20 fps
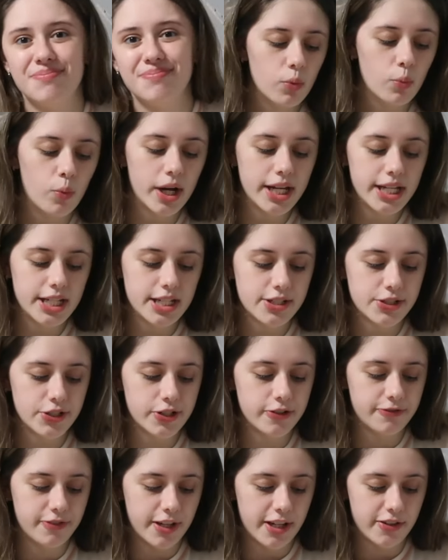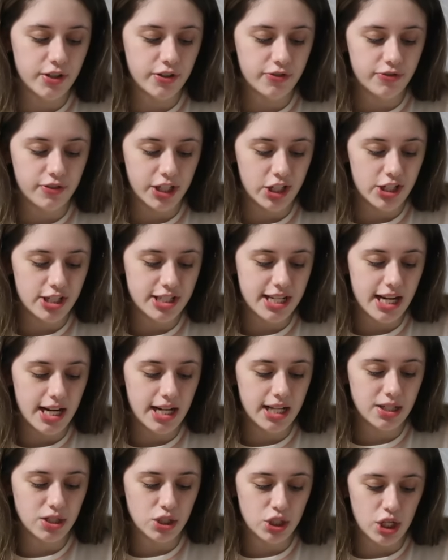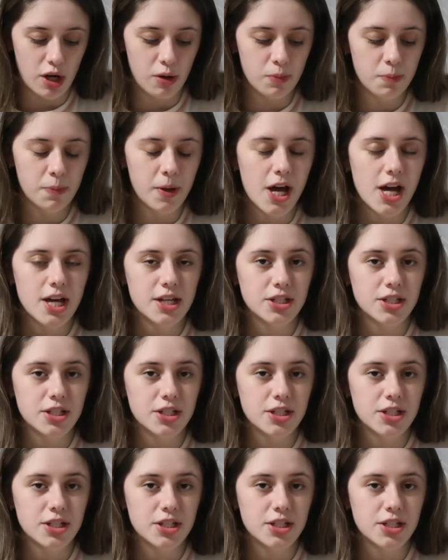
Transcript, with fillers: What is your favorite figure skating jump?